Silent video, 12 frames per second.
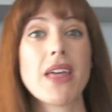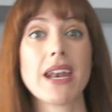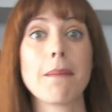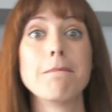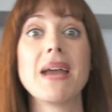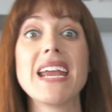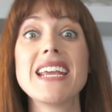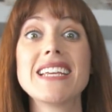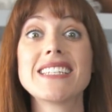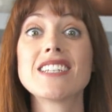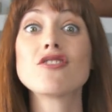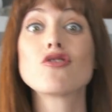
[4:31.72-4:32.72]
that
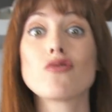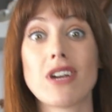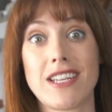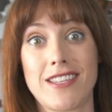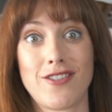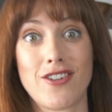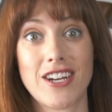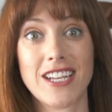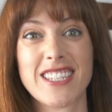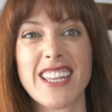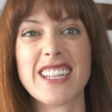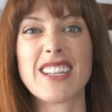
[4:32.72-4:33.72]
amazing dressing on it,
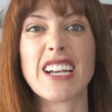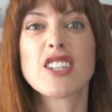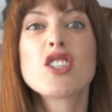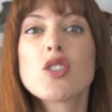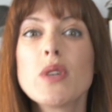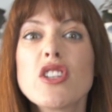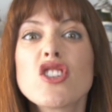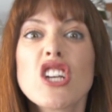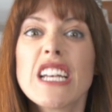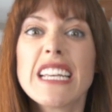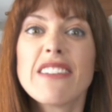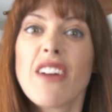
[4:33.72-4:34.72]
that like sweet
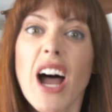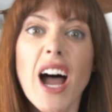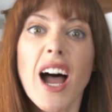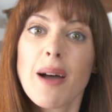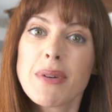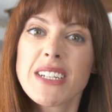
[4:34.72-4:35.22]
chili vibe.